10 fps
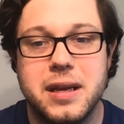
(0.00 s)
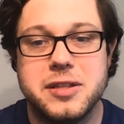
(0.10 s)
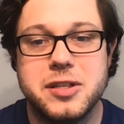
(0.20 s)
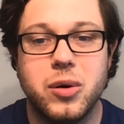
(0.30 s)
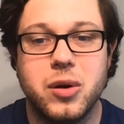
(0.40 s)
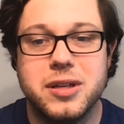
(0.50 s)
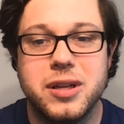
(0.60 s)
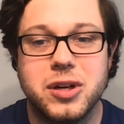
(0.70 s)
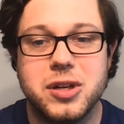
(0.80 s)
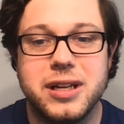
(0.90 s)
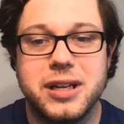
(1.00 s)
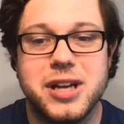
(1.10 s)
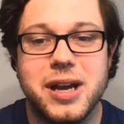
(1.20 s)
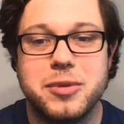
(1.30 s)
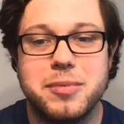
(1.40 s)
And so, starting in
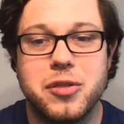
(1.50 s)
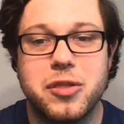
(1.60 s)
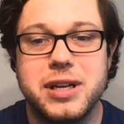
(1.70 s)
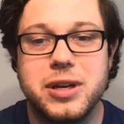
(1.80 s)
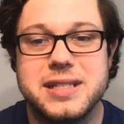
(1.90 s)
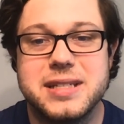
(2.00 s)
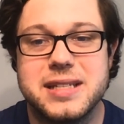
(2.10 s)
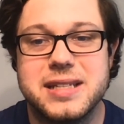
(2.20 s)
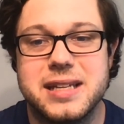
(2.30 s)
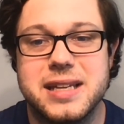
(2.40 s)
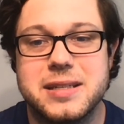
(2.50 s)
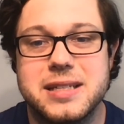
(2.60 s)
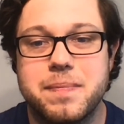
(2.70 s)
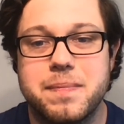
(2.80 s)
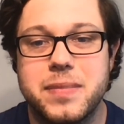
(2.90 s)
chapter 3, he says this
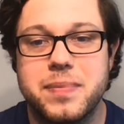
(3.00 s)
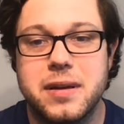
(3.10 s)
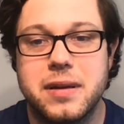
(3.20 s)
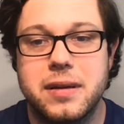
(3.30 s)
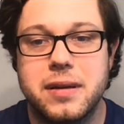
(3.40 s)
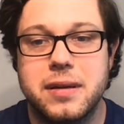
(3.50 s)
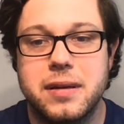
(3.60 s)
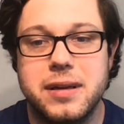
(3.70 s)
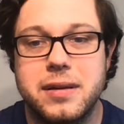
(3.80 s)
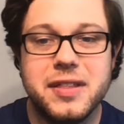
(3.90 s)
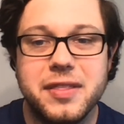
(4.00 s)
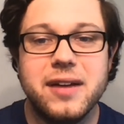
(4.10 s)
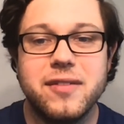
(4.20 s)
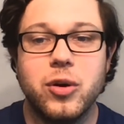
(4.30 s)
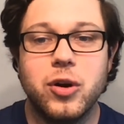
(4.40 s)
Not that I
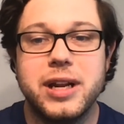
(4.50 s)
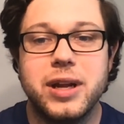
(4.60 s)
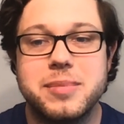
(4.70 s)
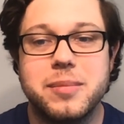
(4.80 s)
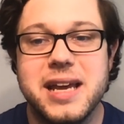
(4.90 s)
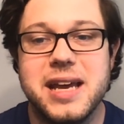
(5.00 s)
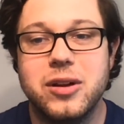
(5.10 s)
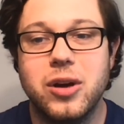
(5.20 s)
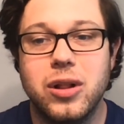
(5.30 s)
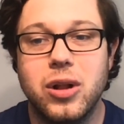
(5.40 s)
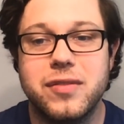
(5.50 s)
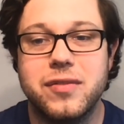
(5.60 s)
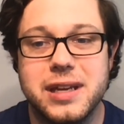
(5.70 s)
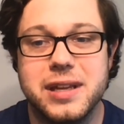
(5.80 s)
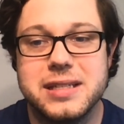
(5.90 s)
have already obtained all of
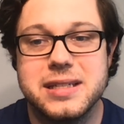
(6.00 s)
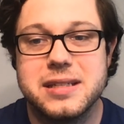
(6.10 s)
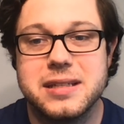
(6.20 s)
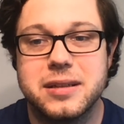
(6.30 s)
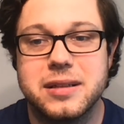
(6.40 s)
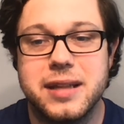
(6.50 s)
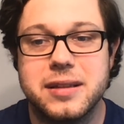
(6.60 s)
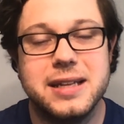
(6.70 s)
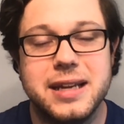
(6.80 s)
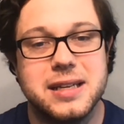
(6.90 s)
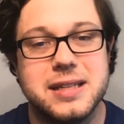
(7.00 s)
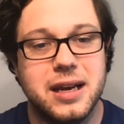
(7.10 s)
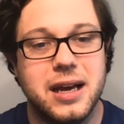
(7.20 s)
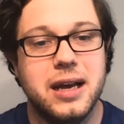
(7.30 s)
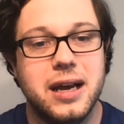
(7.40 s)
this, that is,
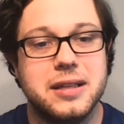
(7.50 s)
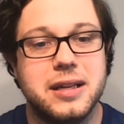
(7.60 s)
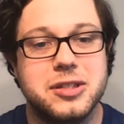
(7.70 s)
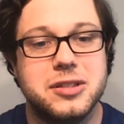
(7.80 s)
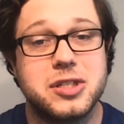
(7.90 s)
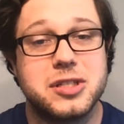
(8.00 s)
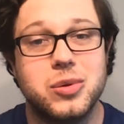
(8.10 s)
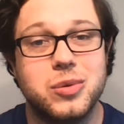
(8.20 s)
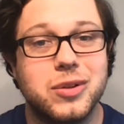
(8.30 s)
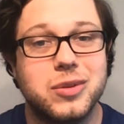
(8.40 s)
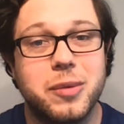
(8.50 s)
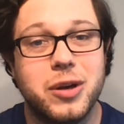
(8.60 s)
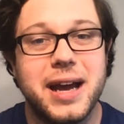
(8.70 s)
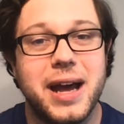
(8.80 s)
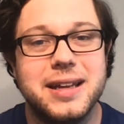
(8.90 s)
uh, just to look
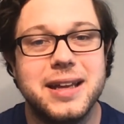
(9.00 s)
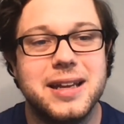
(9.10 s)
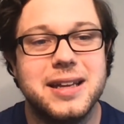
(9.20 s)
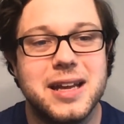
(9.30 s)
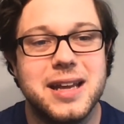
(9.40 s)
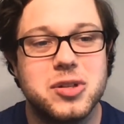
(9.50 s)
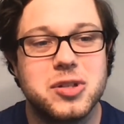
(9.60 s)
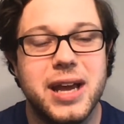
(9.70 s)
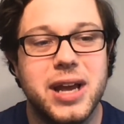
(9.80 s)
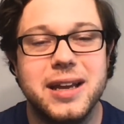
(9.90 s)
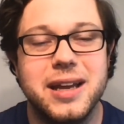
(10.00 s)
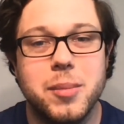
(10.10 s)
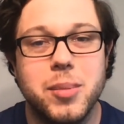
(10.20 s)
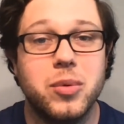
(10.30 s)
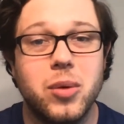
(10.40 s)
back at, at, yesterday,
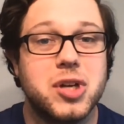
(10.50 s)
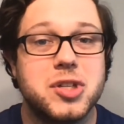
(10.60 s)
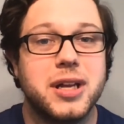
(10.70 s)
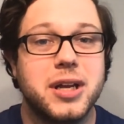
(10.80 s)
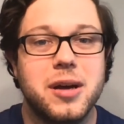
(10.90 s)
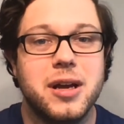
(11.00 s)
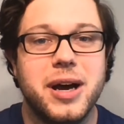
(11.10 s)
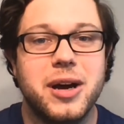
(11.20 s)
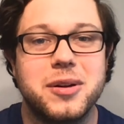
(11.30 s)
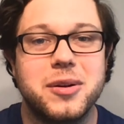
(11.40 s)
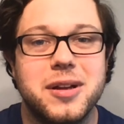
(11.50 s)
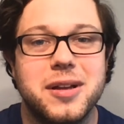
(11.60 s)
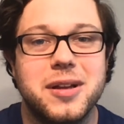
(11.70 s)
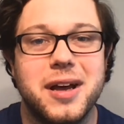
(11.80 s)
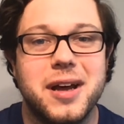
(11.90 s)
Paul was talking about
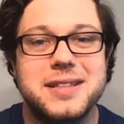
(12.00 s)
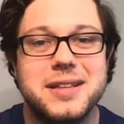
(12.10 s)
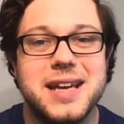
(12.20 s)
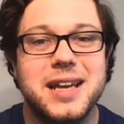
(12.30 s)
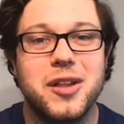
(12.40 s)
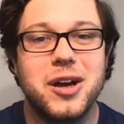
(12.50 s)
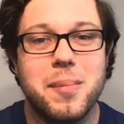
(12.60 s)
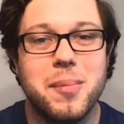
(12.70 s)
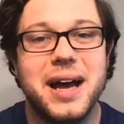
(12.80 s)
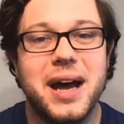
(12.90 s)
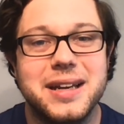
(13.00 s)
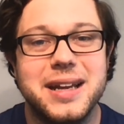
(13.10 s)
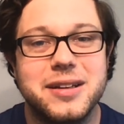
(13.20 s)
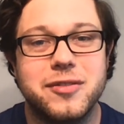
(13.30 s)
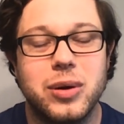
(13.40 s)
uh, taking on the mind
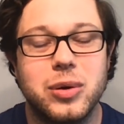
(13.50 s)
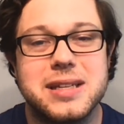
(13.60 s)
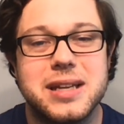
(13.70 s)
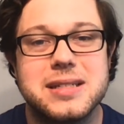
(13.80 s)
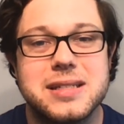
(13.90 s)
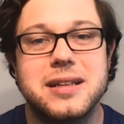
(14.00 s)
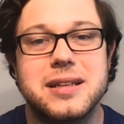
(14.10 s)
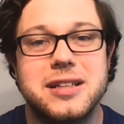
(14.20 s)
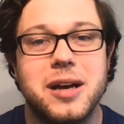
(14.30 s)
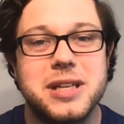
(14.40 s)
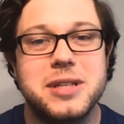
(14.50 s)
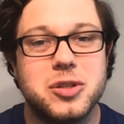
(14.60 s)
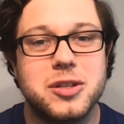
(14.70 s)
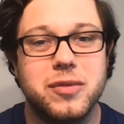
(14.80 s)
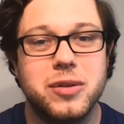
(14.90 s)
of Christ, adopting a
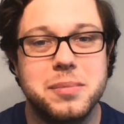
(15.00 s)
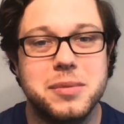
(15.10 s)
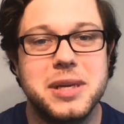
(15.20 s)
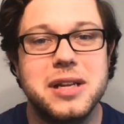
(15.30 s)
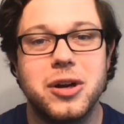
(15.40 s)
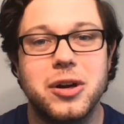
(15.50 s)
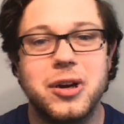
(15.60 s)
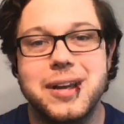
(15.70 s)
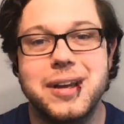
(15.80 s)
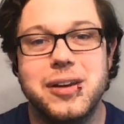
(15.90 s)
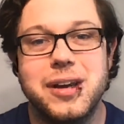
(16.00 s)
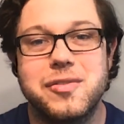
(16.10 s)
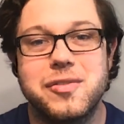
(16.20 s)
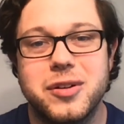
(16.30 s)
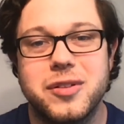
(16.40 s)
sort of demeanor
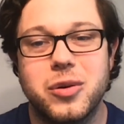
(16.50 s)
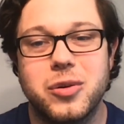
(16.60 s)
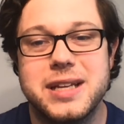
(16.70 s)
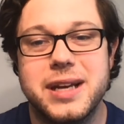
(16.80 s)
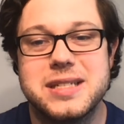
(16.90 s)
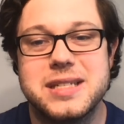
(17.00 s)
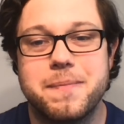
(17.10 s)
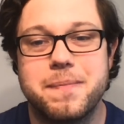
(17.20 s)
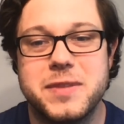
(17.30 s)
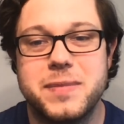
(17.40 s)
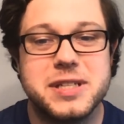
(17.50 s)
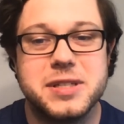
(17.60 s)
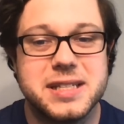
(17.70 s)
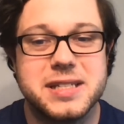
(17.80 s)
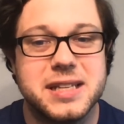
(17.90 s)
of Christ. And so he
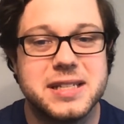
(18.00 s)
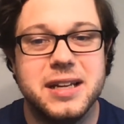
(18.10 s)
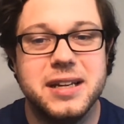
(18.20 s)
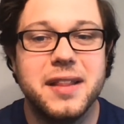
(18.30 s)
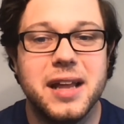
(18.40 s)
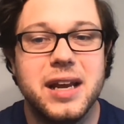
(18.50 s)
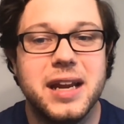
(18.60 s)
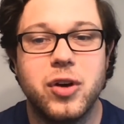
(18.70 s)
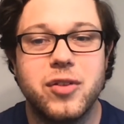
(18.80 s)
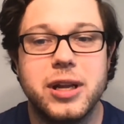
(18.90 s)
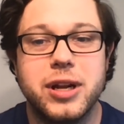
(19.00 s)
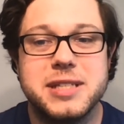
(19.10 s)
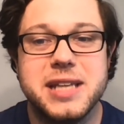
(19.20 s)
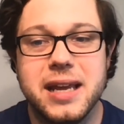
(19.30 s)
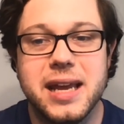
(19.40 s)
says this Not that I have already
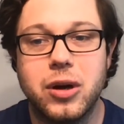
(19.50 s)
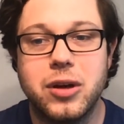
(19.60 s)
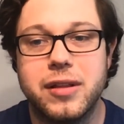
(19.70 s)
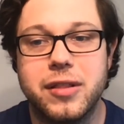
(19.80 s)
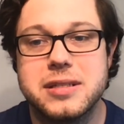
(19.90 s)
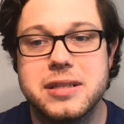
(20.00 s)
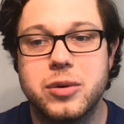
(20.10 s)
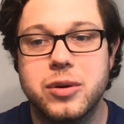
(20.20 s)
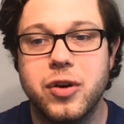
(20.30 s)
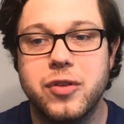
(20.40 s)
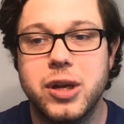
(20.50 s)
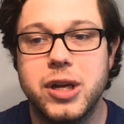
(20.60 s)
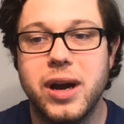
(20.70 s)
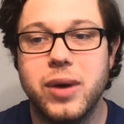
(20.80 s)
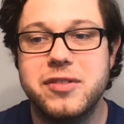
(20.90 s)
obtained all this or have already
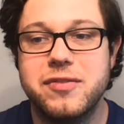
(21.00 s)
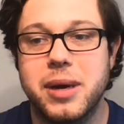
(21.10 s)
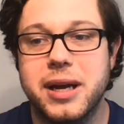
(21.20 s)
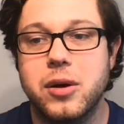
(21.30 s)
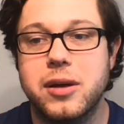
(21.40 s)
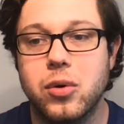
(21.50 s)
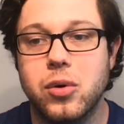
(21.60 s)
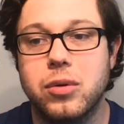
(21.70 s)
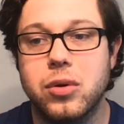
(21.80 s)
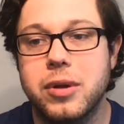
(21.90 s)
arrived at my goal,